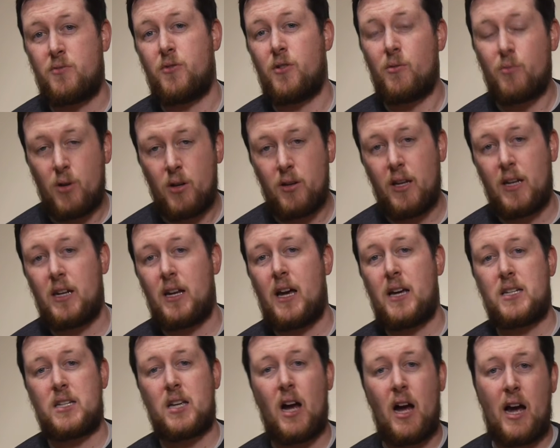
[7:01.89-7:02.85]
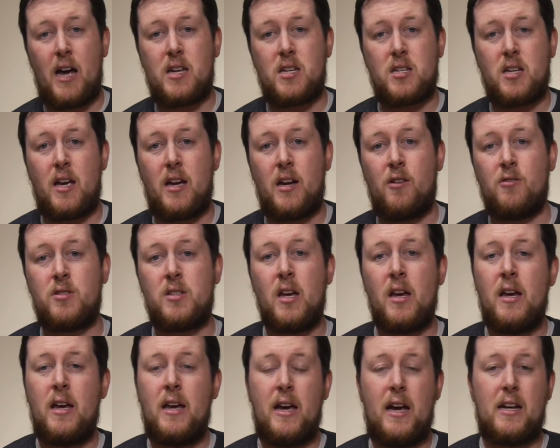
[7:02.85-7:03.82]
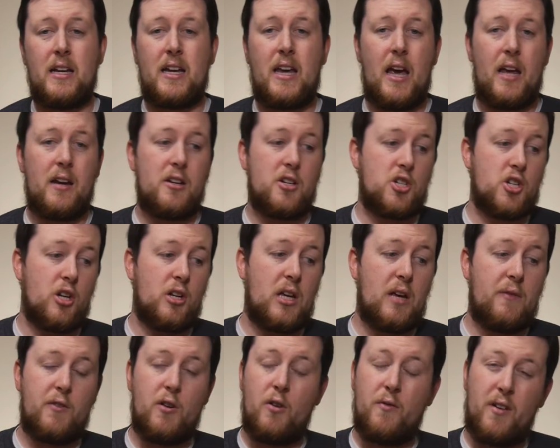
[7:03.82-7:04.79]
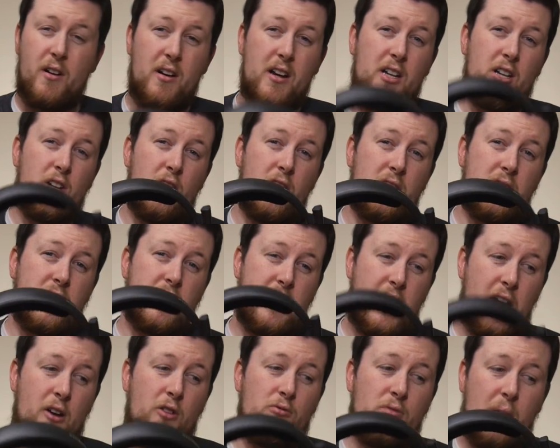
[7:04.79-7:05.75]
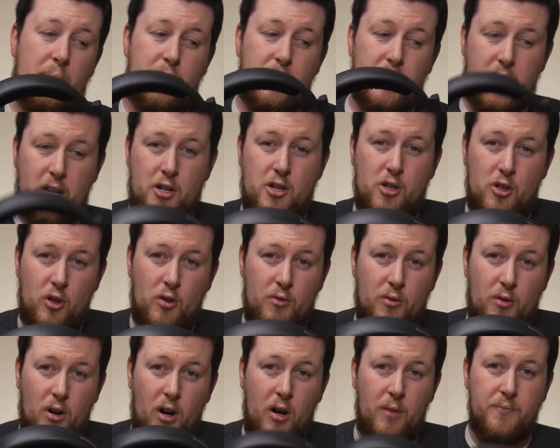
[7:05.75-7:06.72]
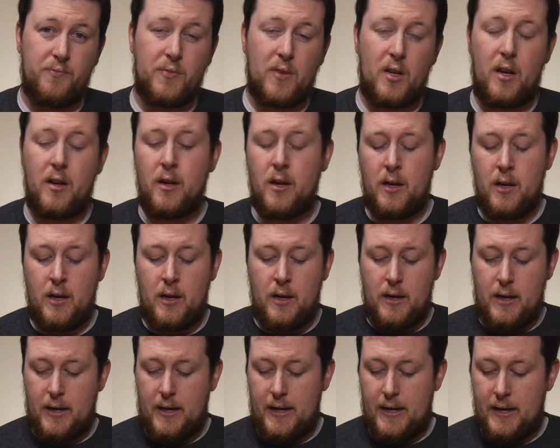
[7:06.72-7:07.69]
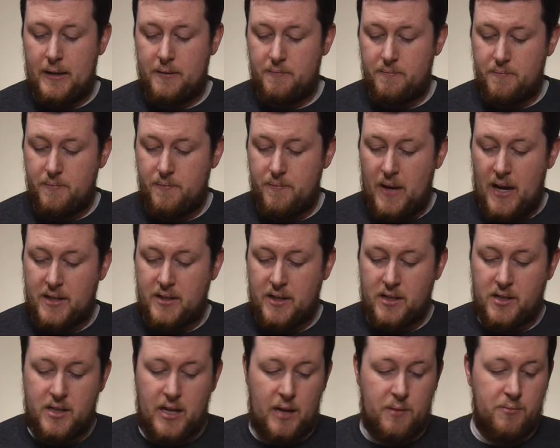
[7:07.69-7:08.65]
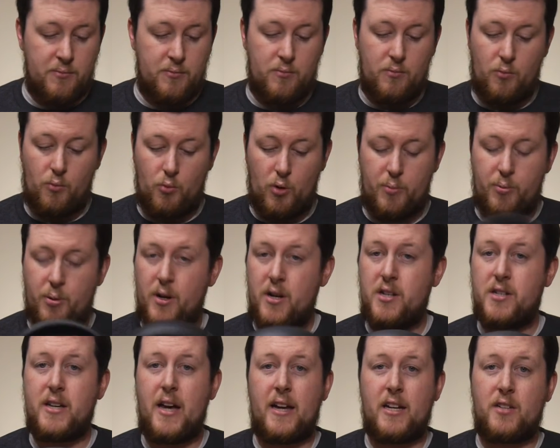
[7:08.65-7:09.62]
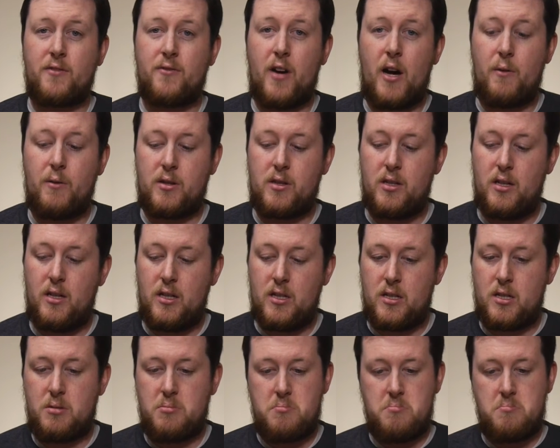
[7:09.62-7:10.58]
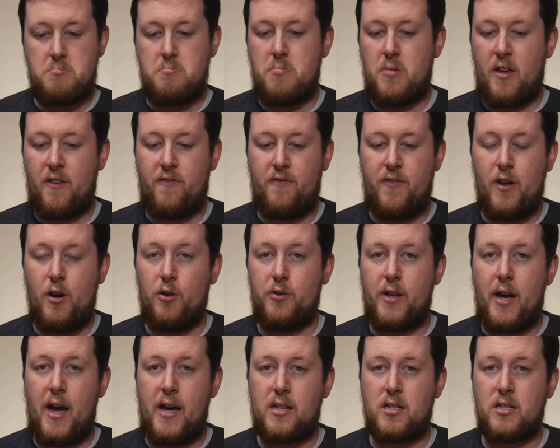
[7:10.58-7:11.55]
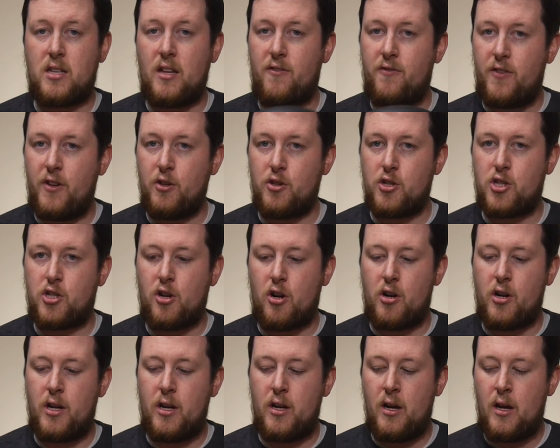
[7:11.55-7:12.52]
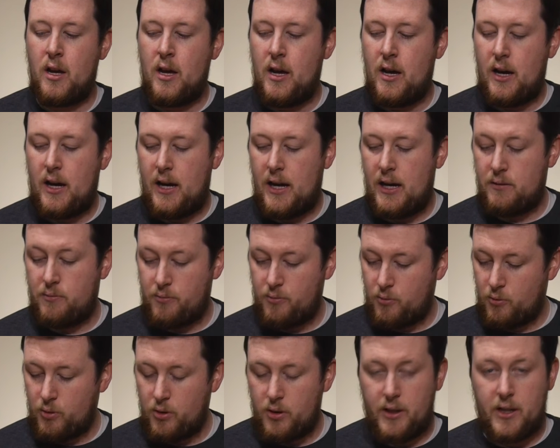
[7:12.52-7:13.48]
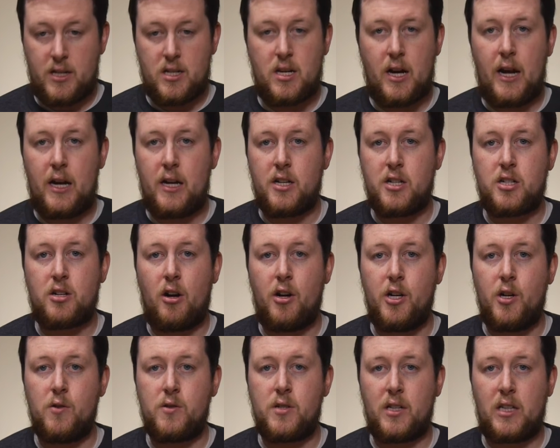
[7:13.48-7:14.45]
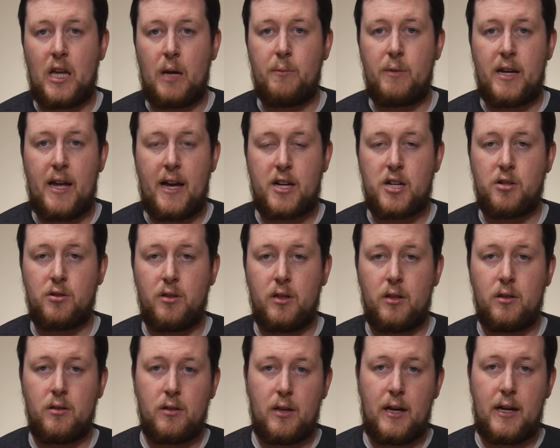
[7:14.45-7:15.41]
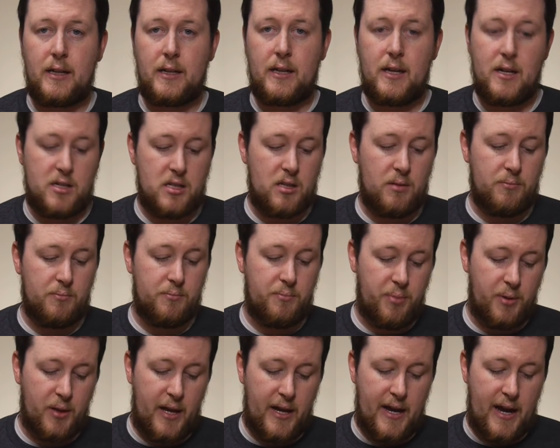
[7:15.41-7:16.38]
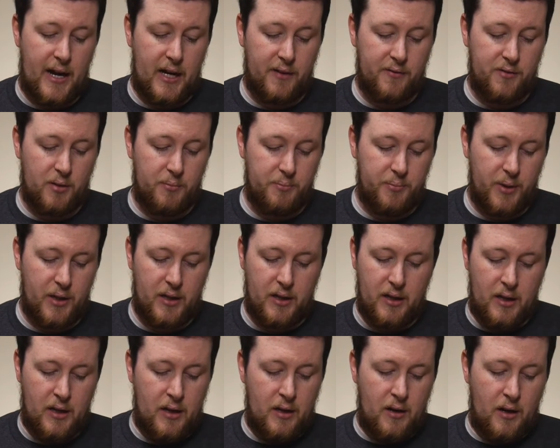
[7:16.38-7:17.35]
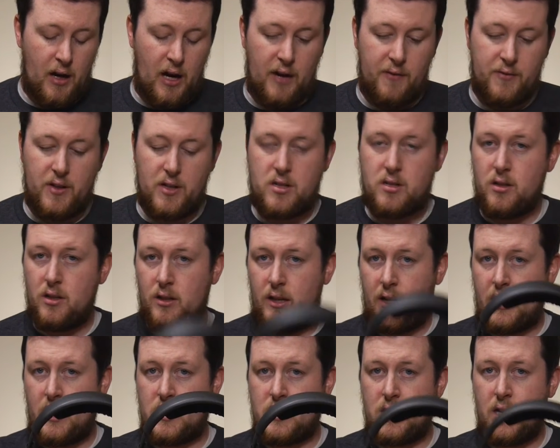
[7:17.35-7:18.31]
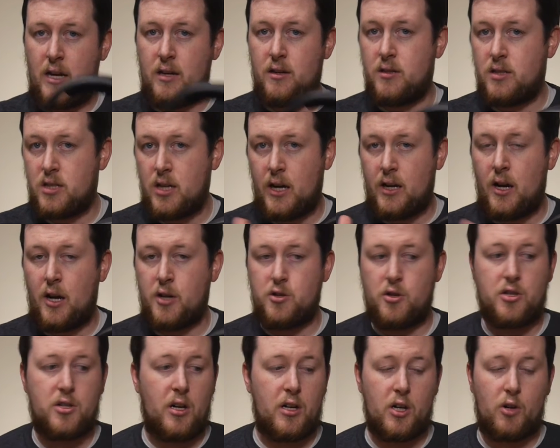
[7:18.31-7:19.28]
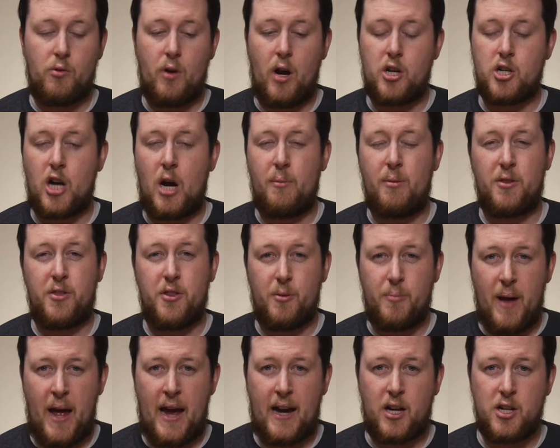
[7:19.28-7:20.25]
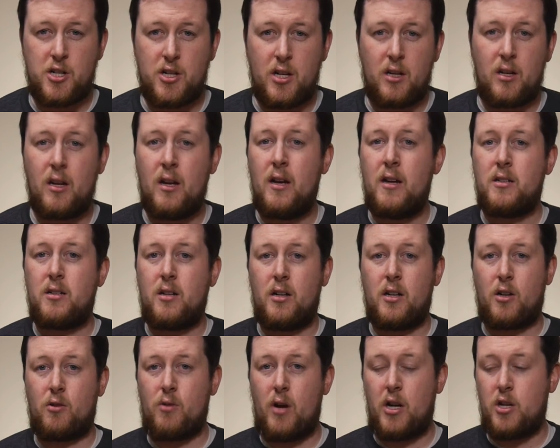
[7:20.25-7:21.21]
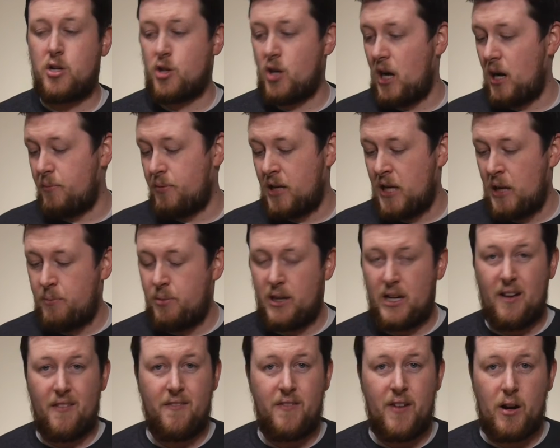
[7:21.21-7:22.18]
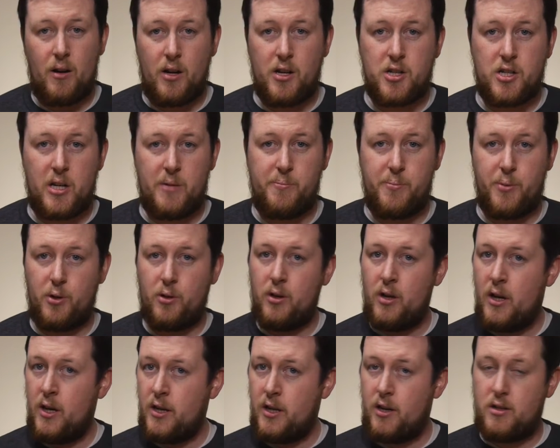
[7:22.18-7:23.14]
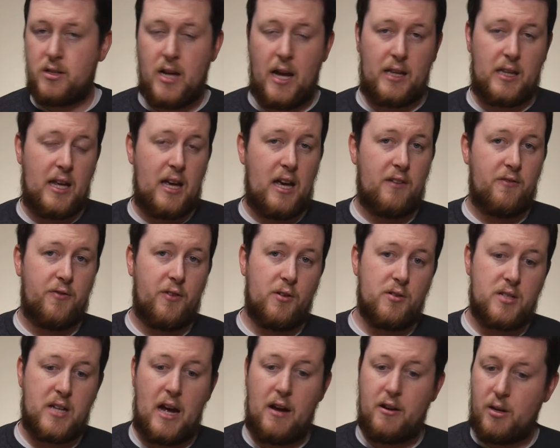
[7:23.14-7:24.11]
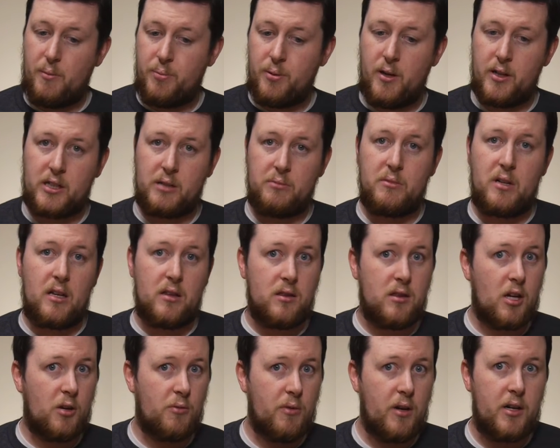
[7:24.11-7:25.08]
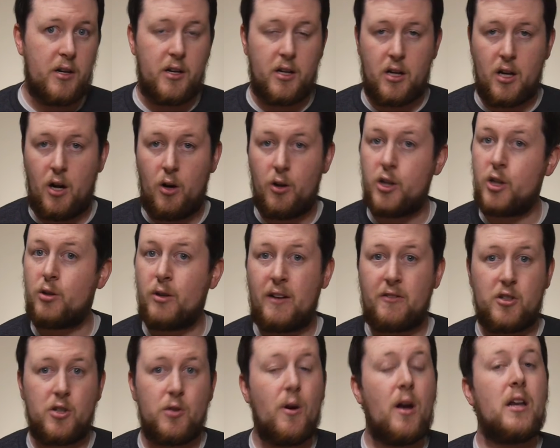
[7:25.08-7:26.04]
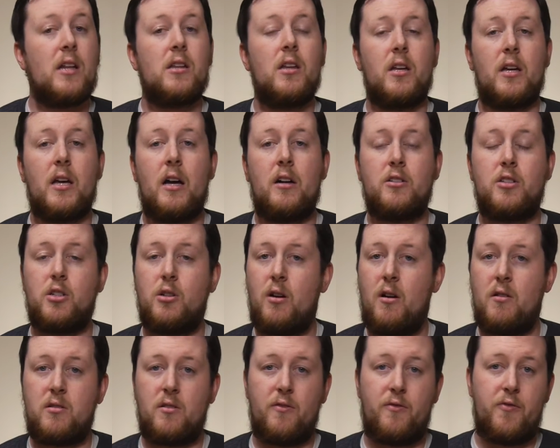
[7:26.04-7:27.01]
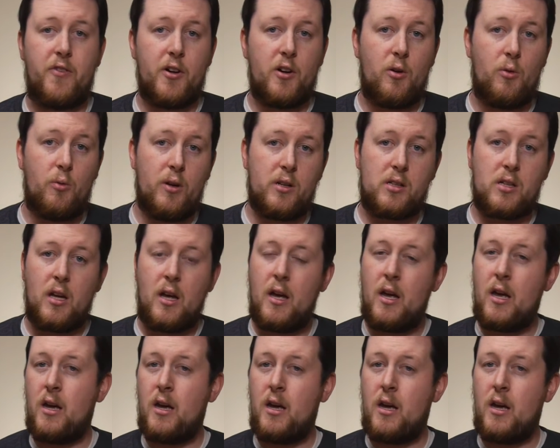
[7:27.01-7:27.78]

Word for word: for really nice high sounds. And again, it should give you a very good sound reproduction overall. Uh, as I said, we're pretty satisfied with these. They feel nice, they feel sturdy. Uh, really excited to start using them and actually uh, get some play out of them. But obviously, like I said, Sennheiser's done a great job with their packaging, done a great job keeping it very simple. You take the headphones out, you plug them in, they're ready to go. You don't have to do anything else. You don't have to fiddle with